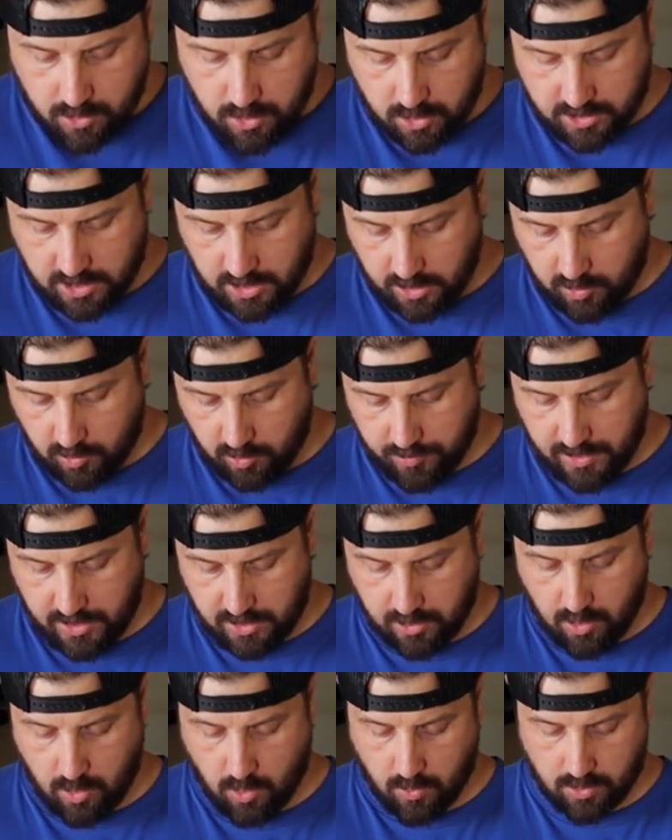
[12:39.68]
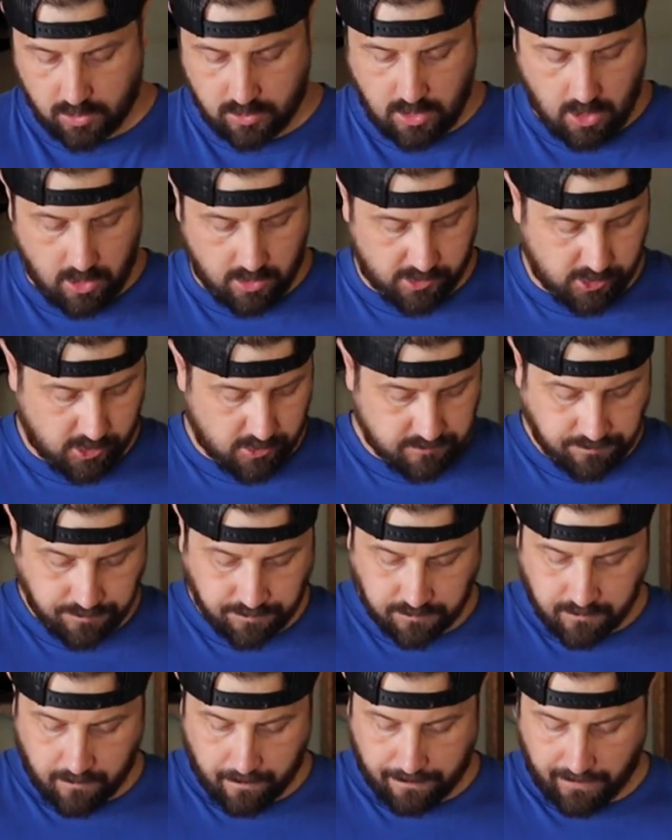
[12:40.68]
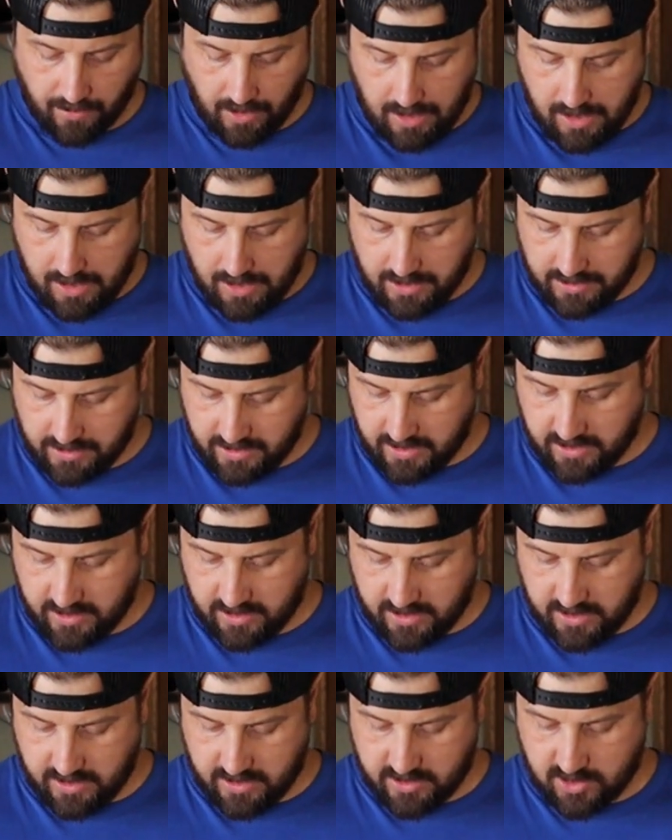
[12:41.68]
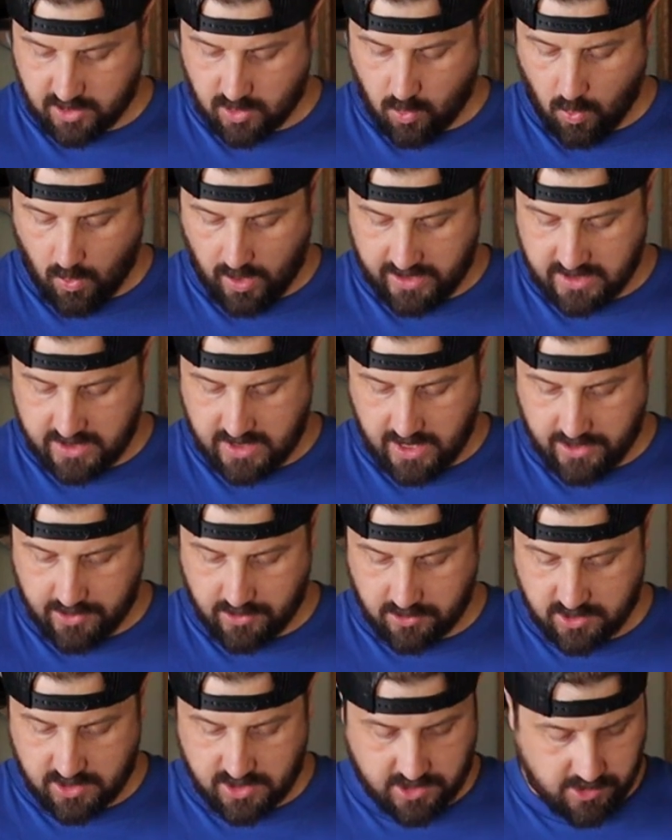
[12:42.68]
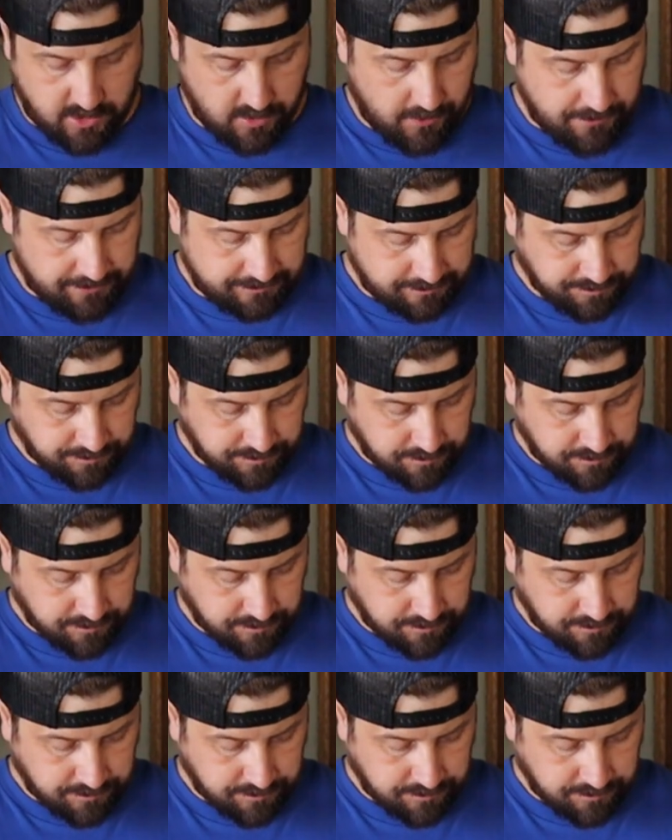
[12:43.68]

Cooked a little bit lower, longer. It is quite tender still,